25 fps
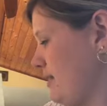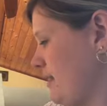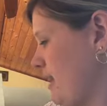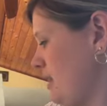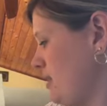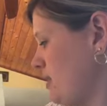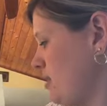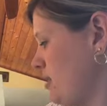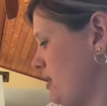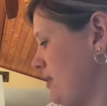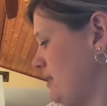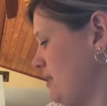
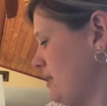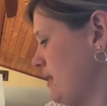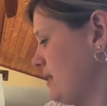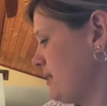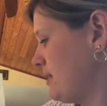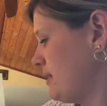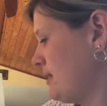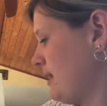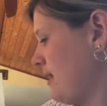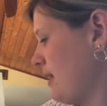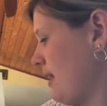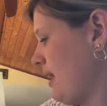at
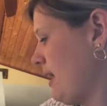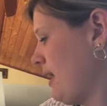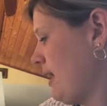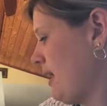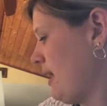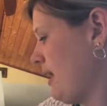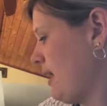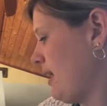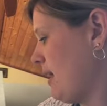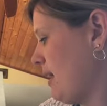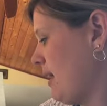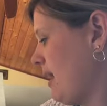Jesus
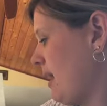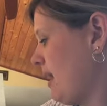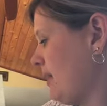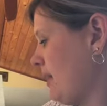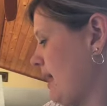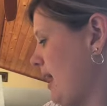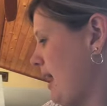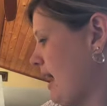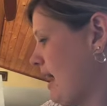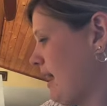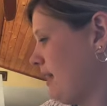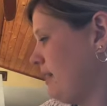and
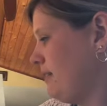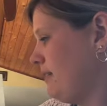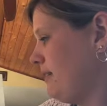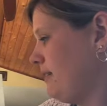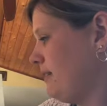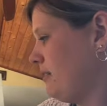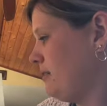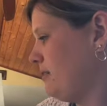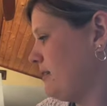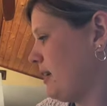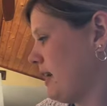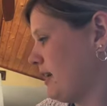had
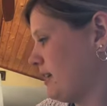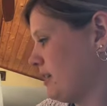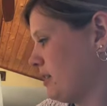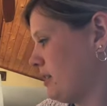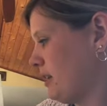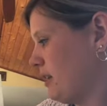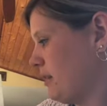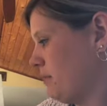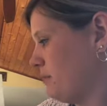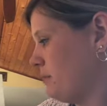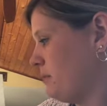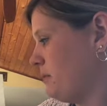to touch
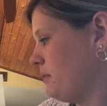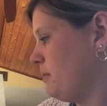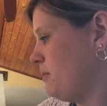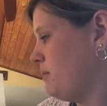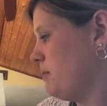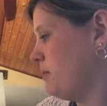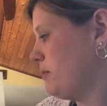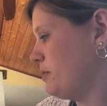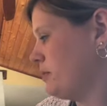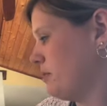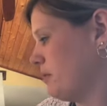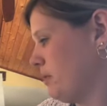him to
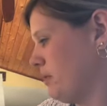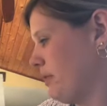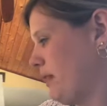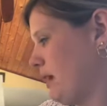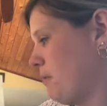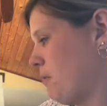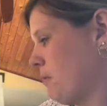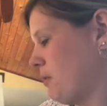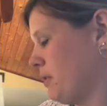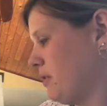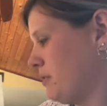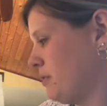be sure they
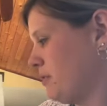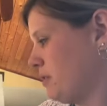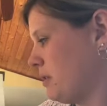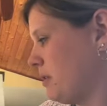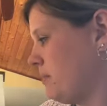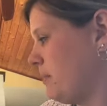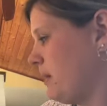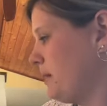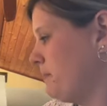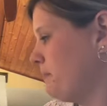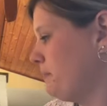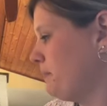weren't
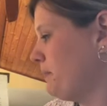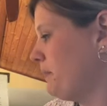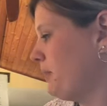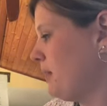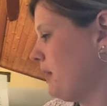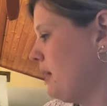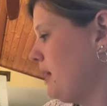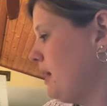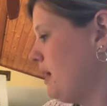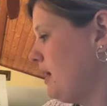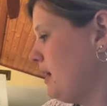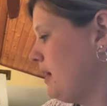dreaming.
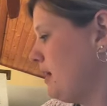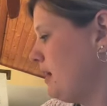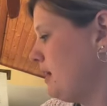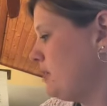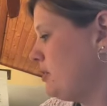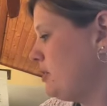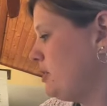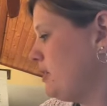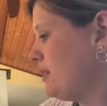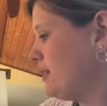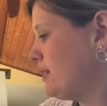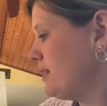
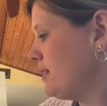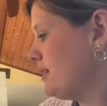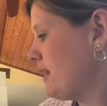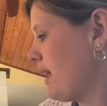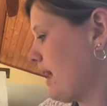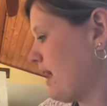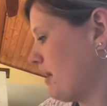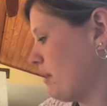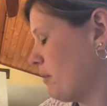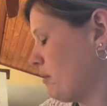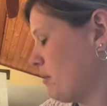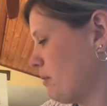Jesus
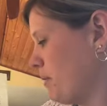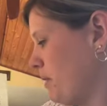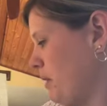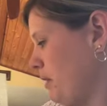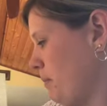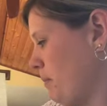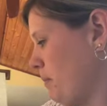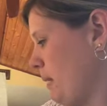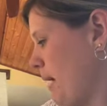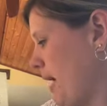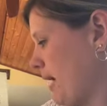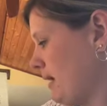had a
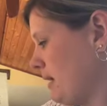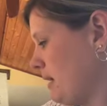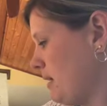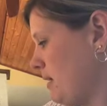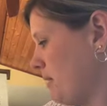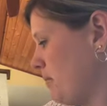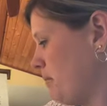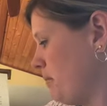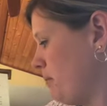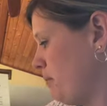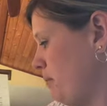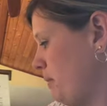real
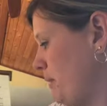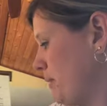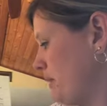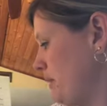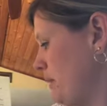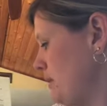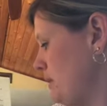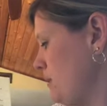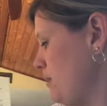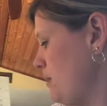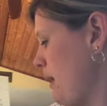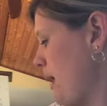body, but
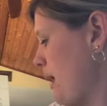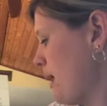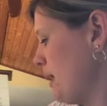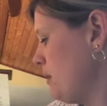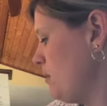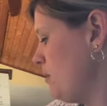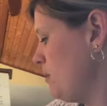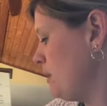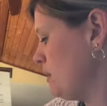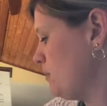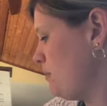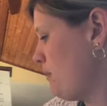this body
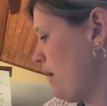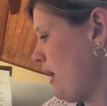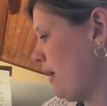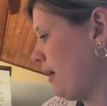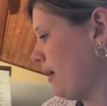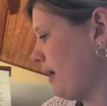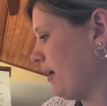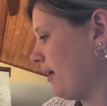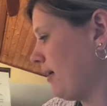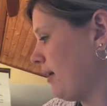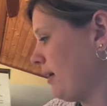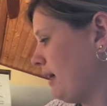was
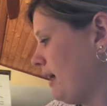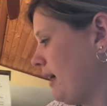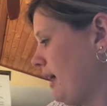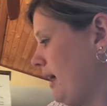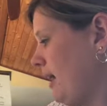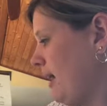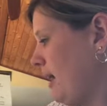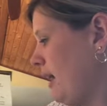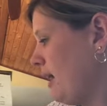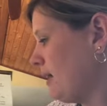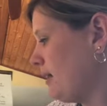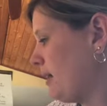better.
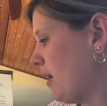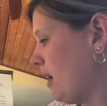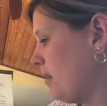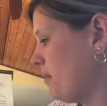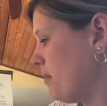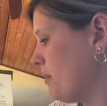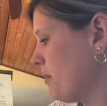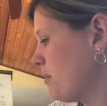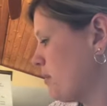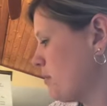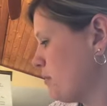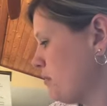It had
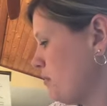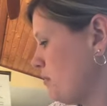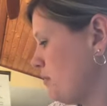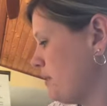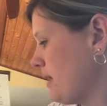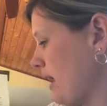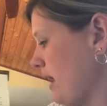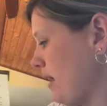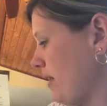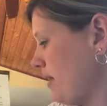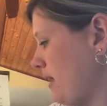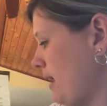come through
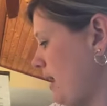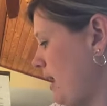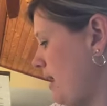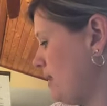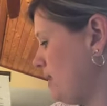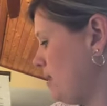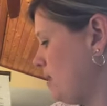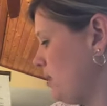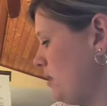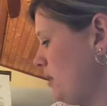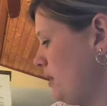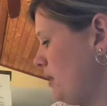death
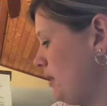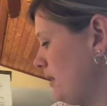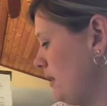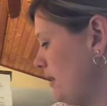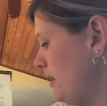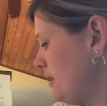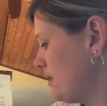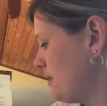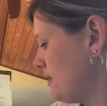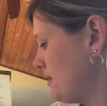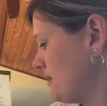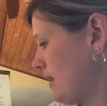and couldn't
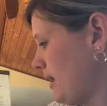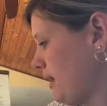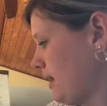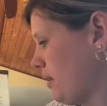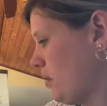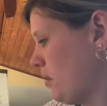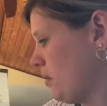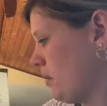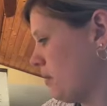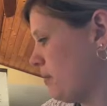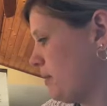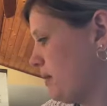get sick
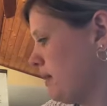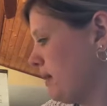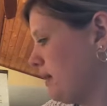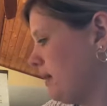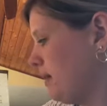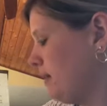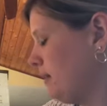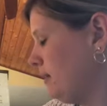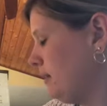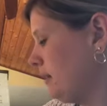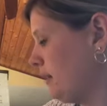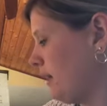or be
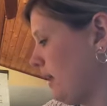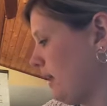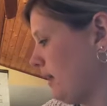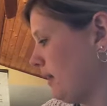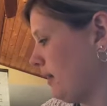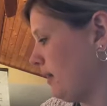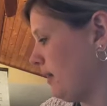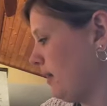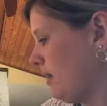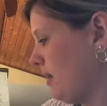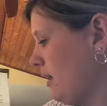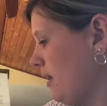killed again.